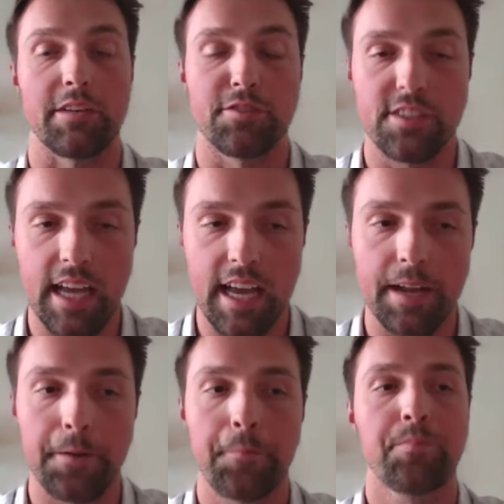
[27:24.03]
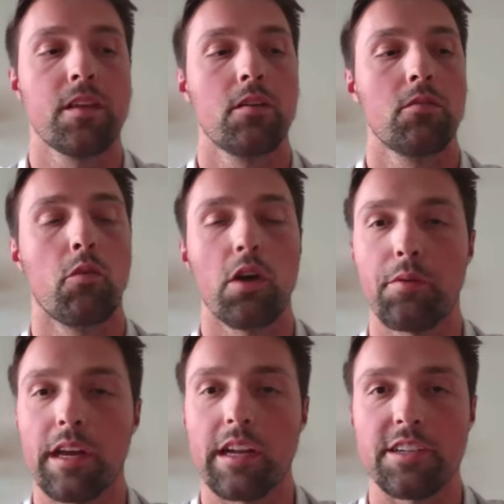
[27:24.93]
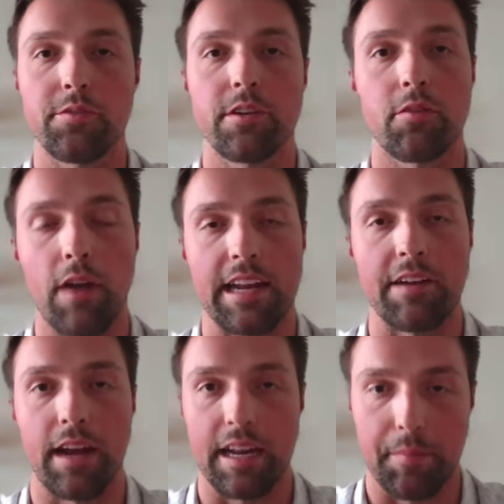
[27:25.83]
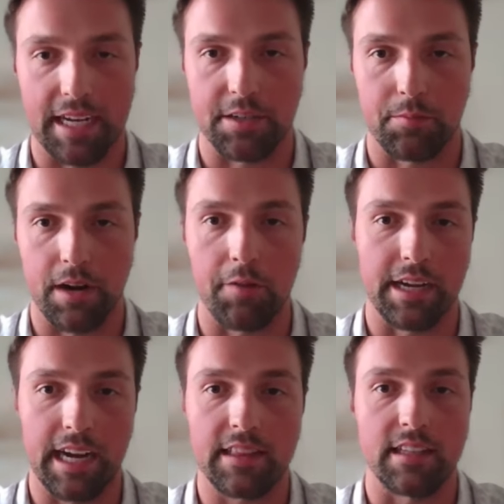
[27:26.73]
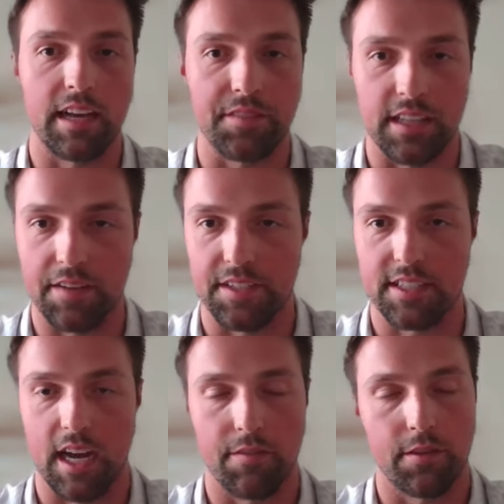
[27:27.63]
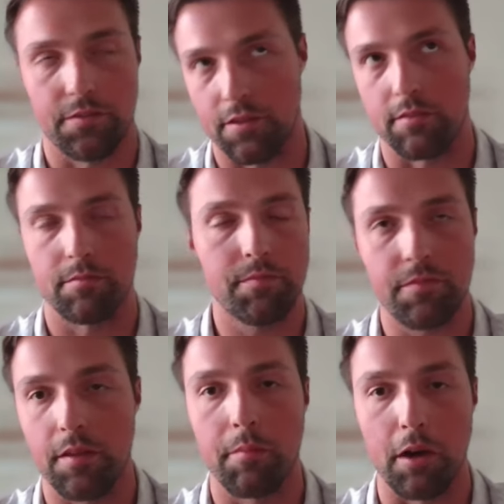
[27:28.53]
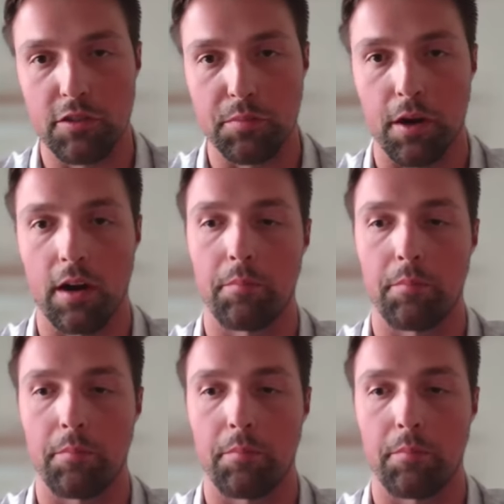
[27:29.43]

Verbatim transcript: said what are we going to do in a righty righty matchup, right? We got the lefty lefties covered for the most part,